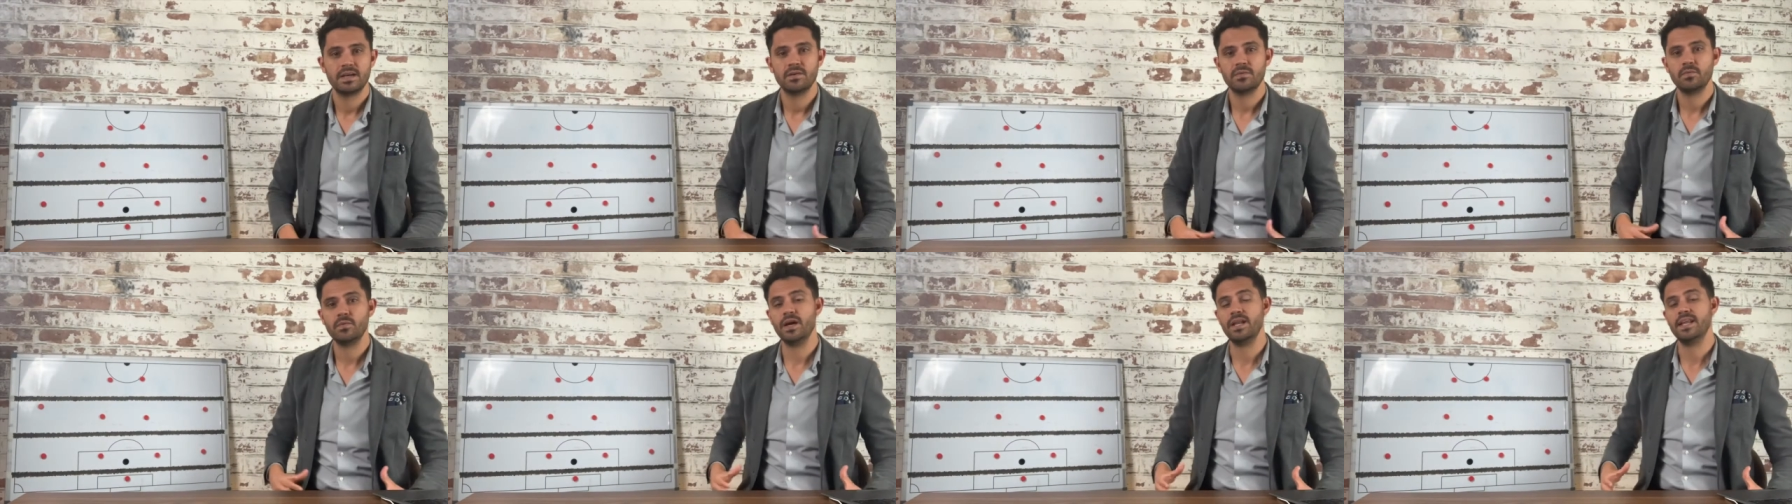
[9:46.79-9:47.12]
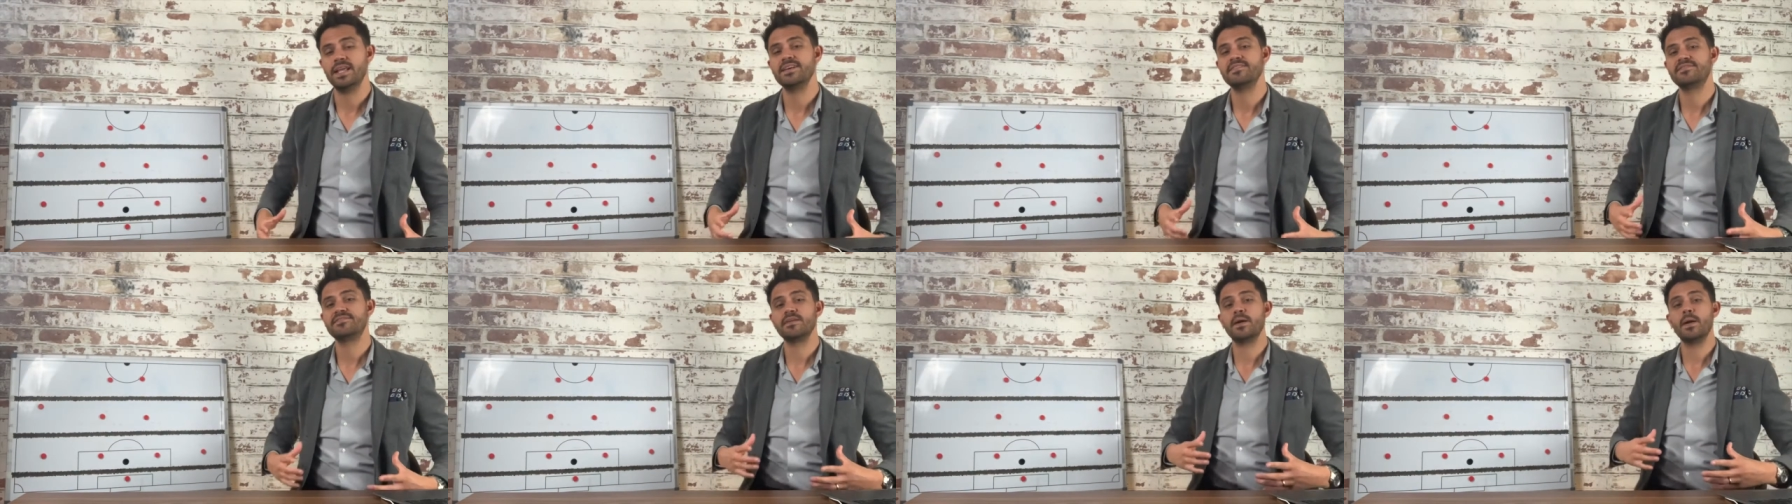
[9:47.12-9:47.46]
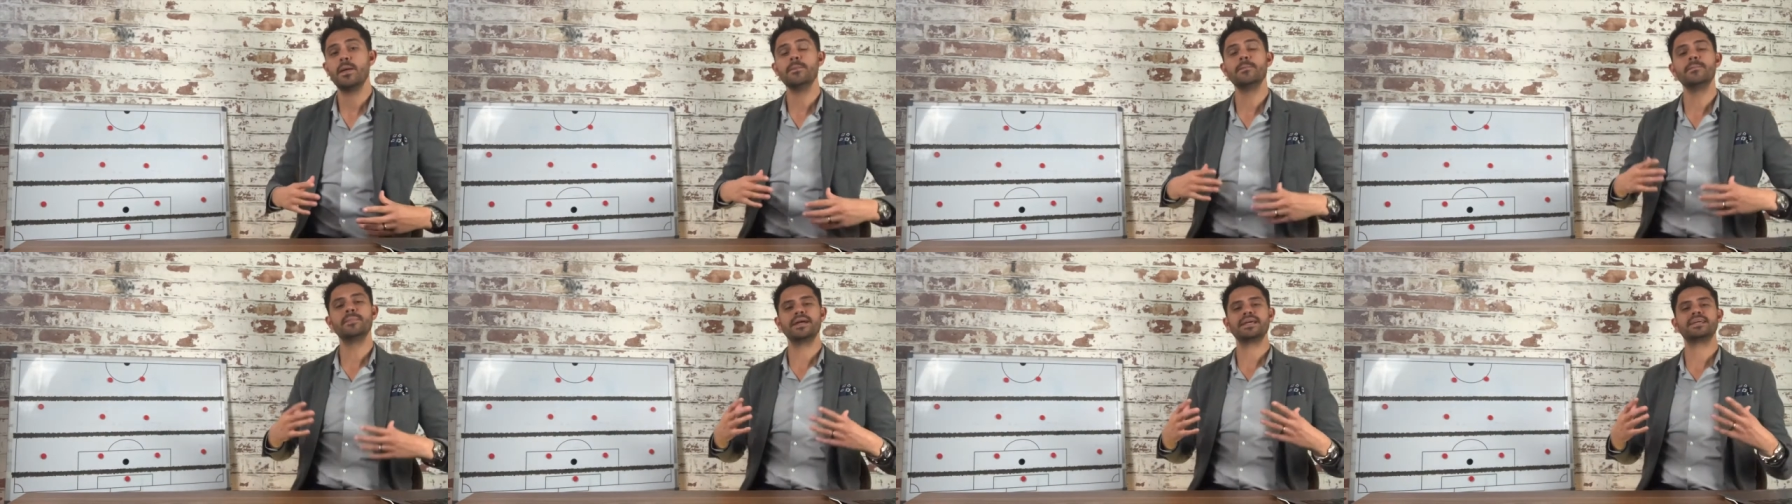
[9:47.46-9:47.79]
Well, if
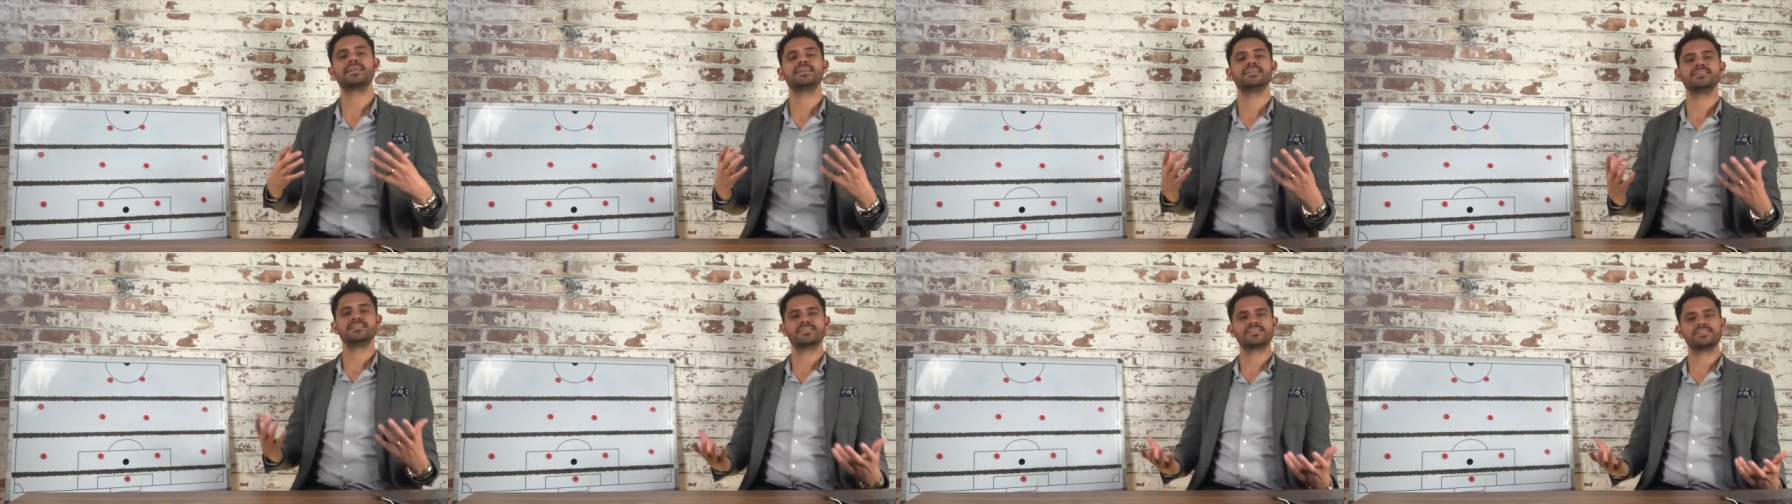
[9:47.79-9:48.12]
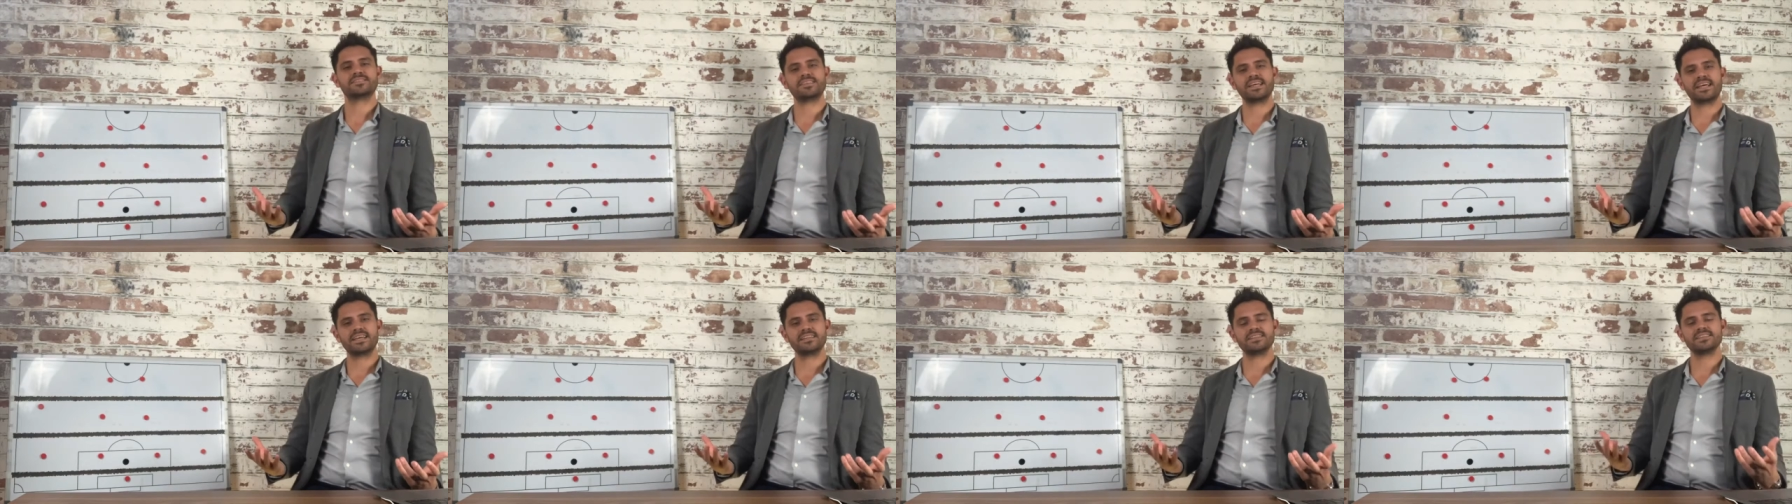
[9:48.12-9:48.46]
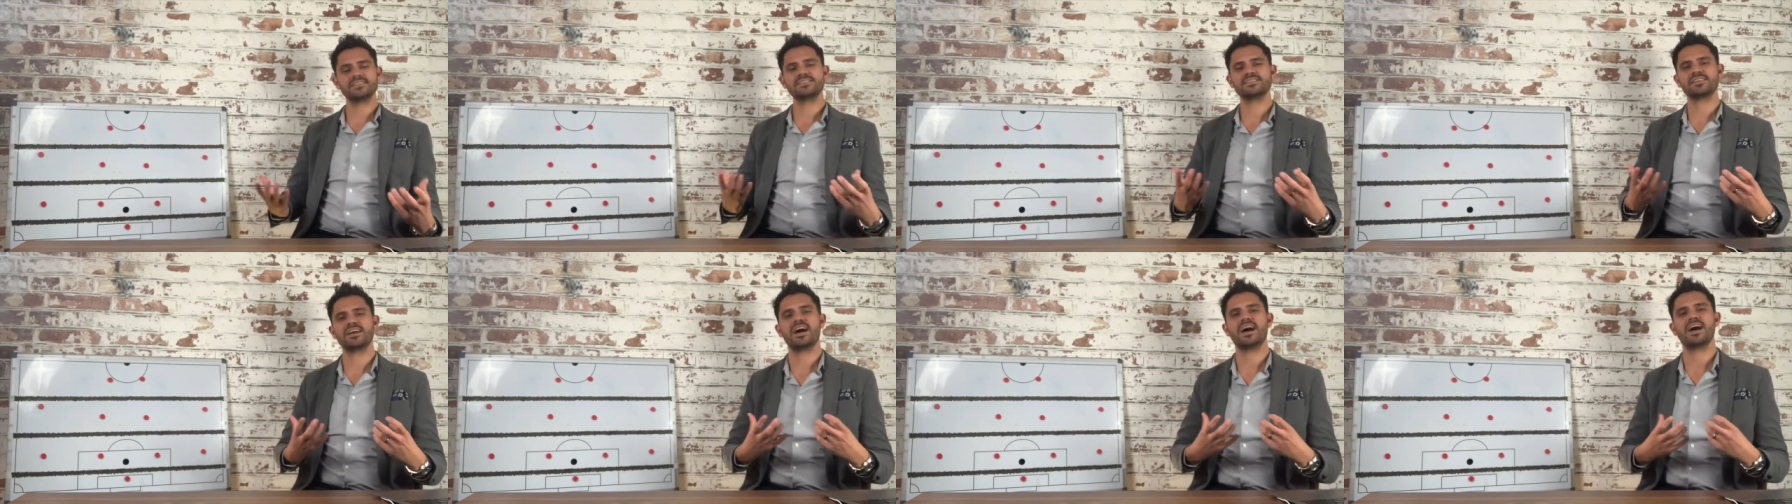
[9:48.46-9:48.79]
making
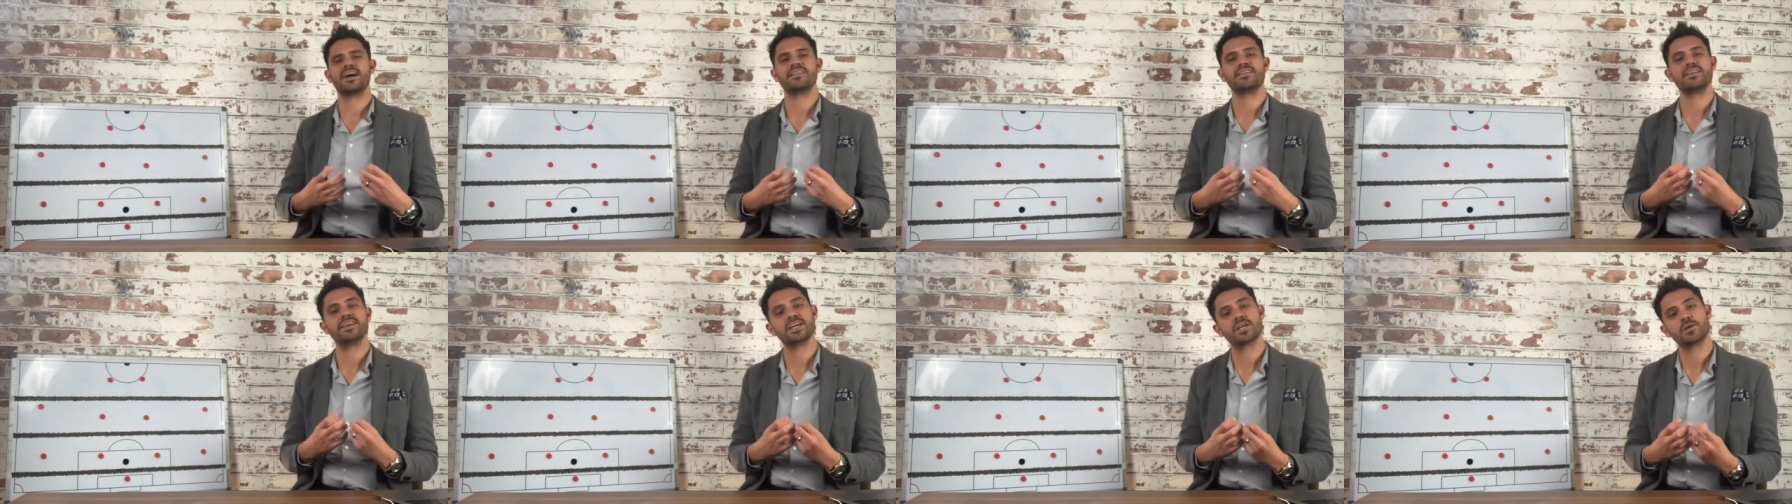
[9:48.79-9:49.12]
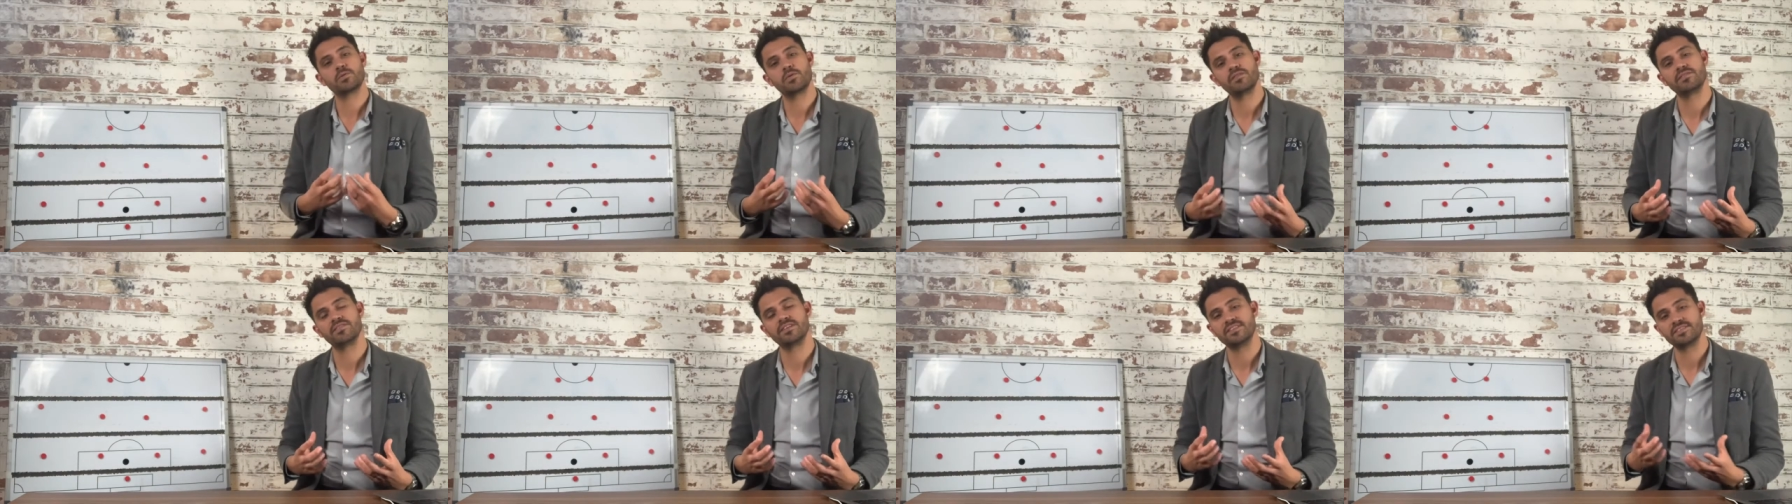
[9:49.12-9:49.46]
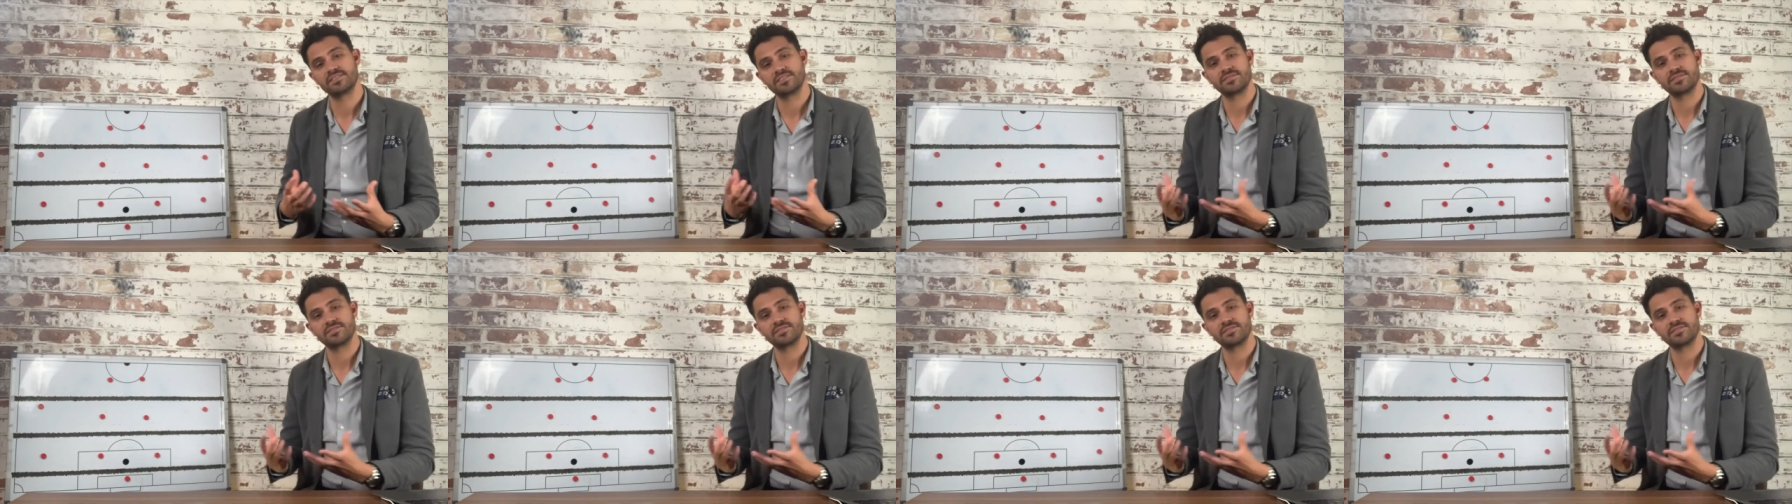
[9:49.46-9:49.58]
sales are the equivalent